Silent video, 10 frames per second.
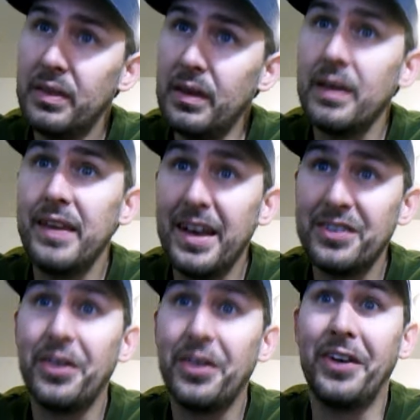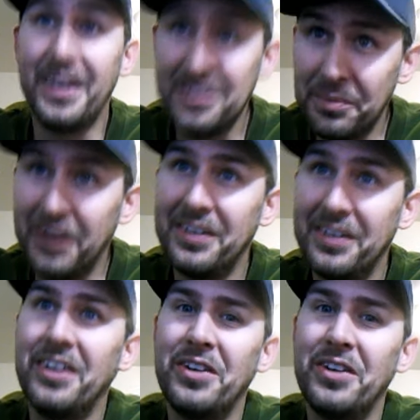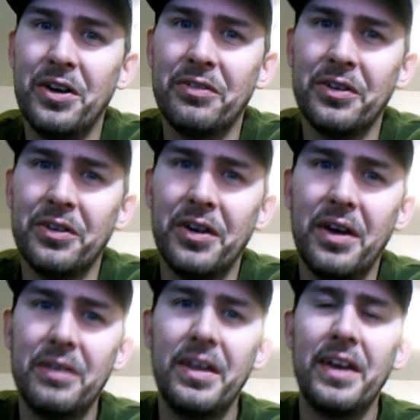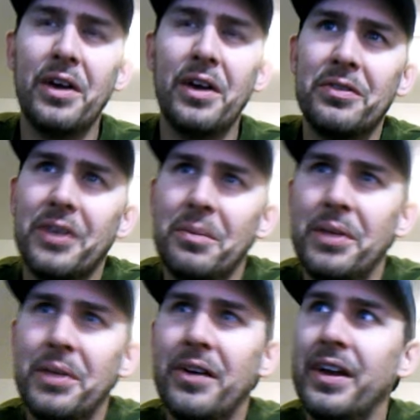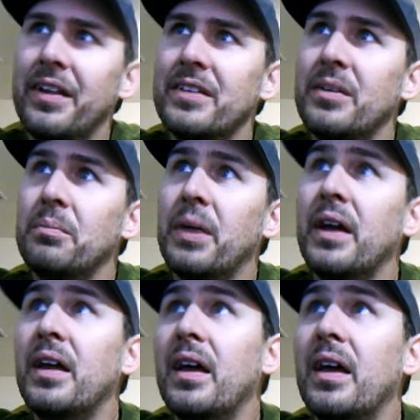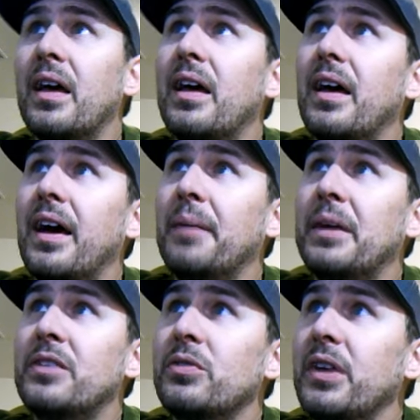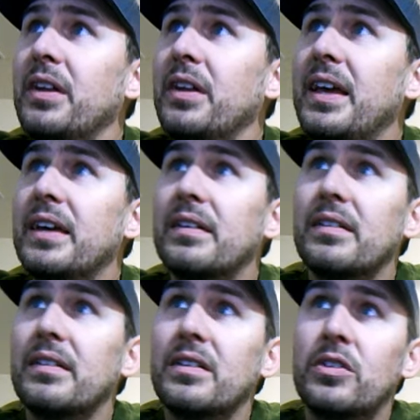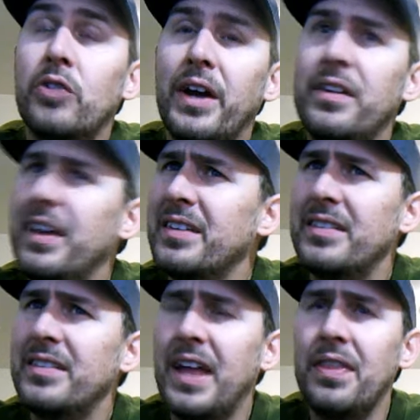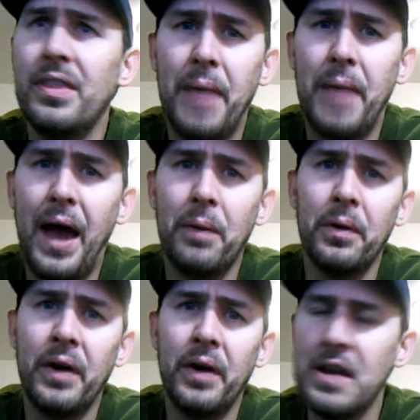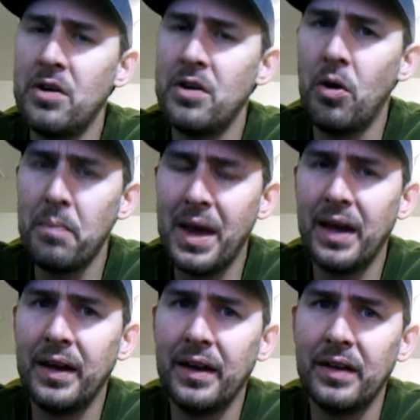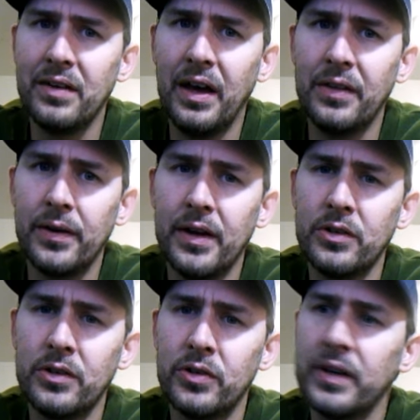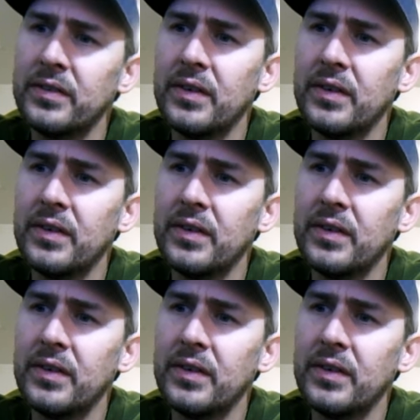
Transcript: Yes, there is military takeover for imperialism, but it's really trying to extend power and domain into other countries.